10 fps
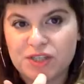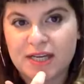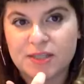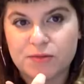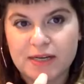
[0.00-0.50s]
she
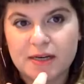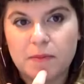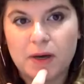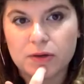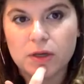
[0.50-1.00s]
has written
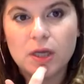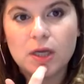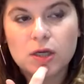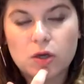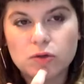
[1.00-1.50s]
about
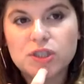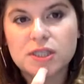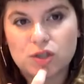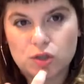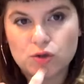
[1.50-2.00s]

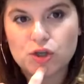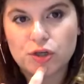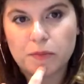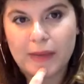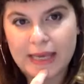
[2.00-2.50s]

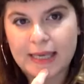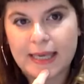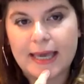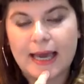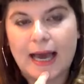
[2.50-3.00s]
constitution
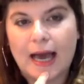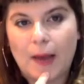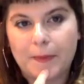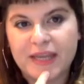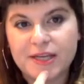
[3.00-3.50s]
making
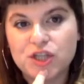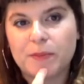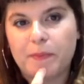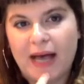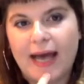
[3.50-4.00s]
in
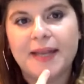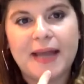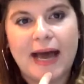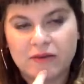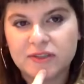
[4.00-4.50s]

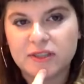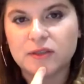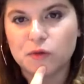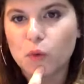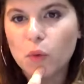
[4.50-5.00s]
Japan
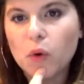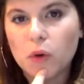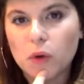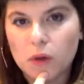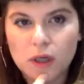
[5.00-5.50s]
after the
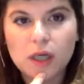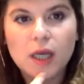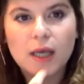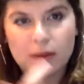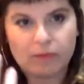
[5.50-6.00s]
war,
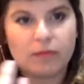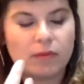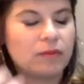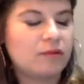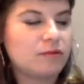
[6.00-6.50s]

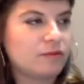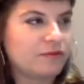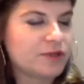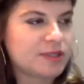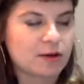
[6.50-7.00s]

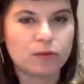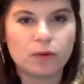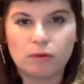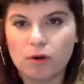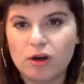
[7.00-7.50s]
Second
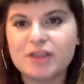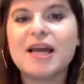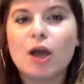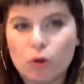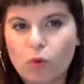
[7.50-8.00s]
World War,
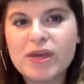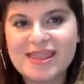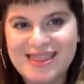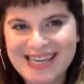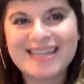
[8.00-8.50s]

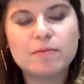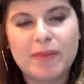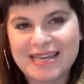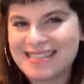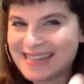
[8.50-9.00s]
within
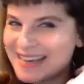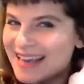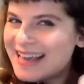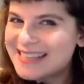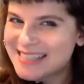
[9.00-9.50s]
basically,
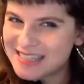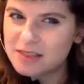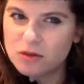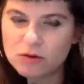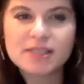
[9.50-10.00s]

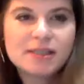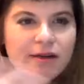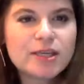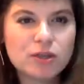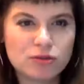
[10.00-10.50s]
she's not
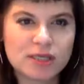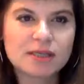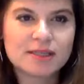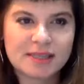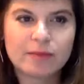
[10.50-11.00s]
necessarily
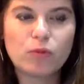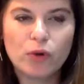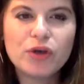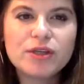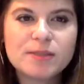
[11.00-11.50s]
using the same
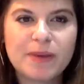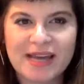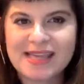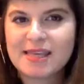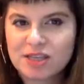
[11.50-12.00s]
words, but
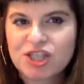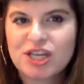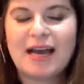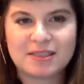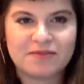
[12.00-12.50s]
I think she
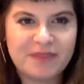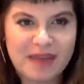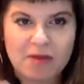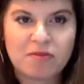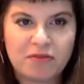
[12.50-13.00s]
has
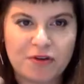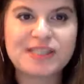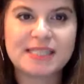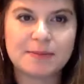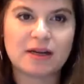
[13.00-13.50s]
very, very
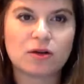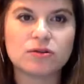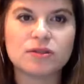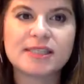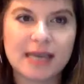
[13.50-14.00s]
similar
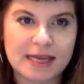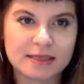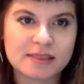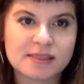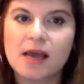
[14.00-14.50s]

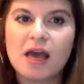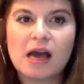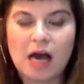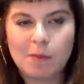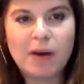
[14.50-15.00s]
concerns
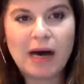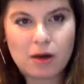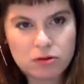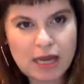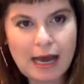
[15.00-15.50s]

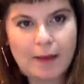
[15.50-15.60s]
about